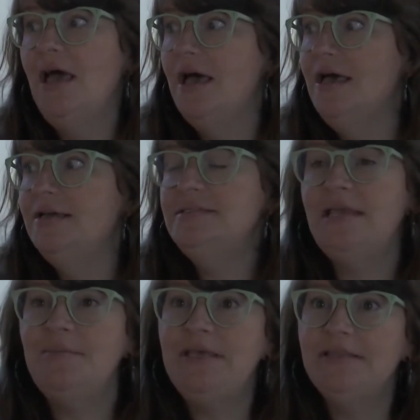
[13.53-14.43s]
uh,
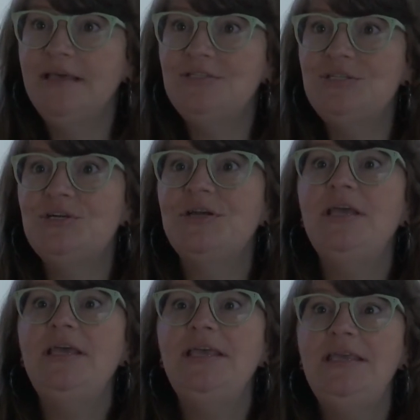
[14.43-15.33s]
Damian Lester,
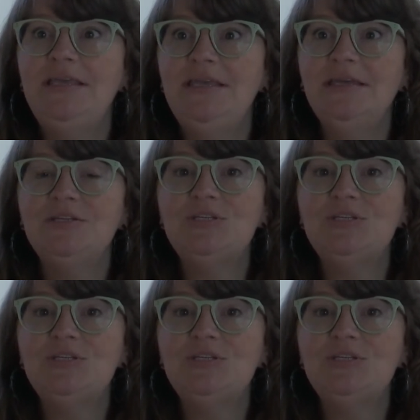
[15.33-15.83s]
he